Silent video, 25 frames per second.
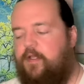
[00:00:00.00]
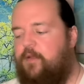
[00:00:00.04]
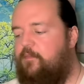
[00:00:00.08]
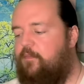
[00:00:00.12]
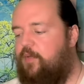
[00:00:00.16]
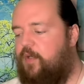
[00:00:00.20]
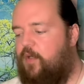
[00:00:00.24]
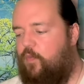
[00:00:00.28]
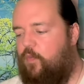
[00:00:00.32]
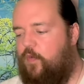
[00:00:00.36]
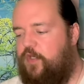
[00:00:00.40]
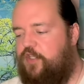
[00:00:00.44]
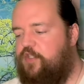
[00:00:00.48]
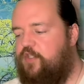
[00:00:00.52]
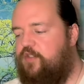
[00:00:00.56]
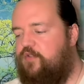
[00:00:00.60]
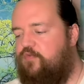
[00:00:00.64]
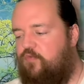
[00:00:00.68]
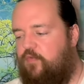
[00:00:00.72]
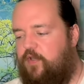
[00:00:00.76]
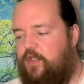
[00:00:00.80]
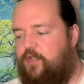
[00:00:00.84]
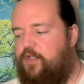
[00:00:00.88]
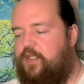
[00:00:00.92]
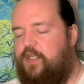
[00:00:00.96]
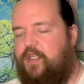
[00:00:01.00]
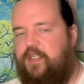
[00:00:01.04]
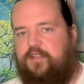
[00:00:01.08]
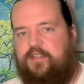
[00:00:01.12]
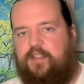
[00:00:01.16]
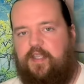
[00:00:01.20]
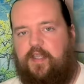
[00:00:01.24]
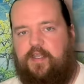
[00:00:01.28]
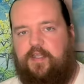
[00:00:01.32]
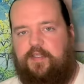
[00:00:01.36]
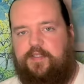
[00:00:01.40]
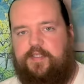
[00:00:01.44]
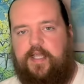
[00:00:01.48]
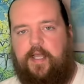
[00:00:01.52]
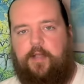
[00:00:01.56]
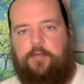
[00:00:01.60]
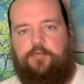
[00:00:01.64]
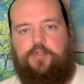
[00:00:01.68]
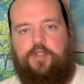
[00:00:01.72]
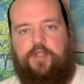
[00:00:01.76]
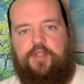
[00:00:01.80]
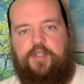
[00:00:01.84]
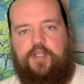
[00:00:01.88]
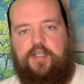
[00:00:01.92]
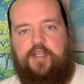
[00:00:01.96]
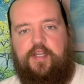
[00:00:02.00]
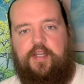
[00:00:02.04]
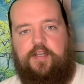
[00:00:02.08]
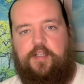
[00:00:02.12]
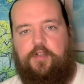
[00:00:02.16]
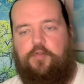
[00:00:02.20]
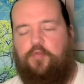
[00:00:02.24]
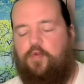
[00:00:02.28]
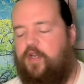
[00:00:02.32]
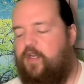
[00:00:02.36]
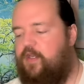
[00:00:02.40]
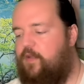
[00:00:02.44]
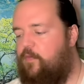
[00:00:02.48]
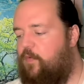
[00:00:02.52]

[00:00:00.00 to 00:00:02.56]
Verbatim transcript: But we just really need to get down to the nitty-gritty,